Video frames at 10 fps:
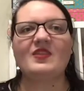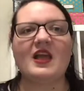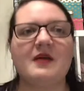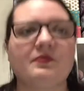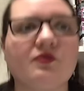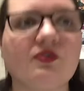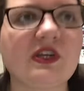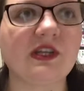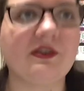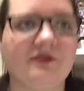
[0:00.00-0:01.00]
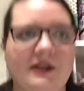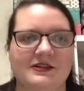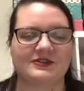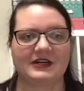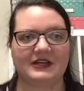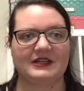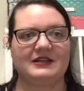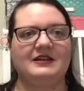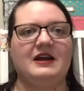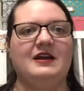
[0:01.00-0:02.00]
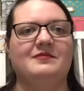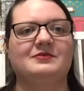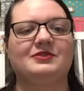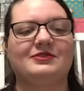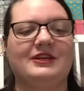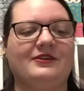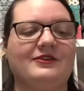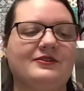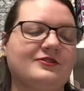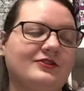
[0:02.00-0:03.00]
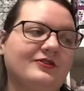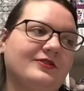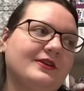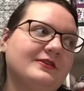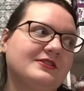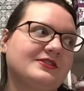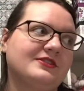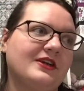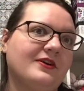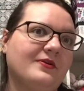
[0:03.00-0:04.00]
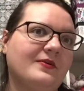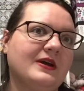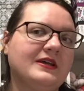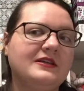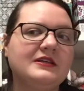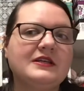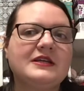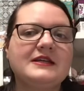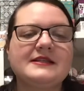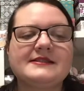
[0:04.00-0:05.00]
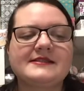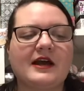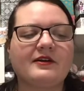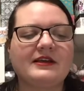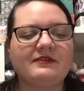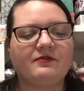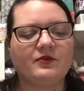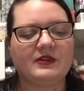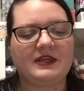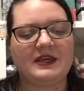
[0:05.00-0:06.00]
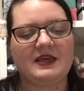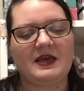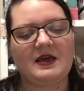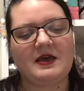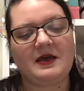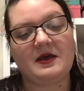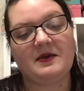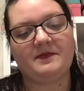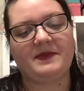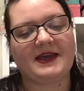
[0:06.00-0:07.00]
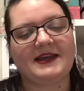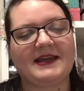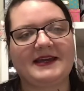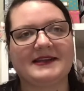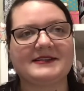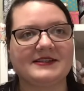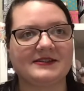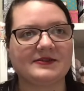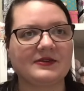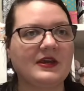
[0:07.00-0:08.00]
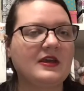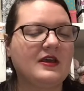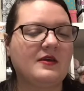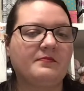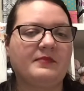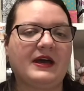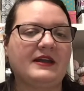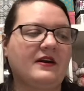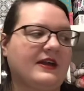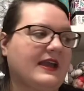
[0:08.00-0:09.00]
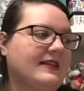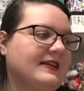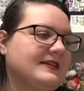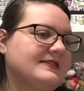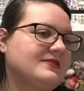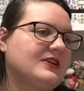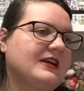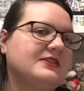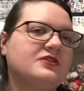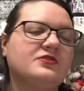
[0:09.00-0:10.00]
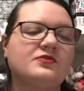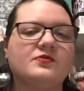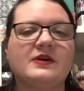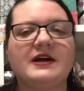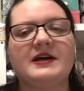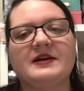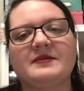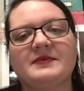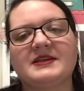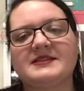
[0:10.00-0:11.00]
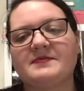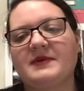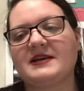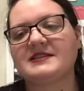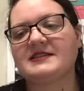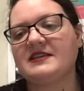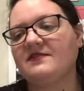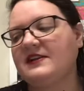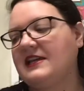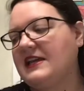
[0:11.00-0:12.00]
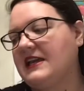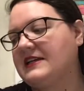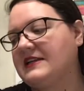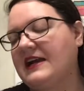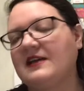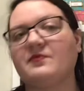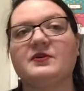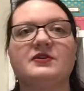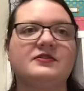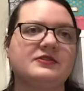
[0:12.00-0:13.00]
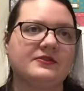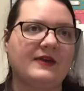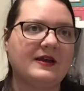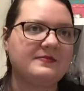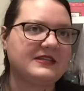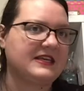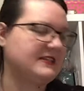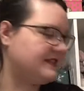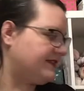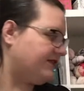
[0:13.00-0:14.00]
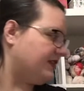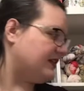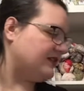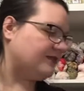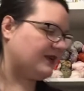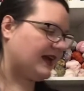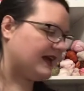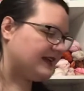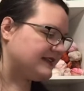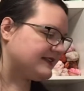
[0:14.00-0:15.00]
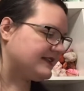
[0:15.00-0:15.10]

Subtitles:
I'm really frustrated, to tell you the truth. So sorry for the bad attitude. But okay, let's try to get some positivity, and I will do updates for you guys.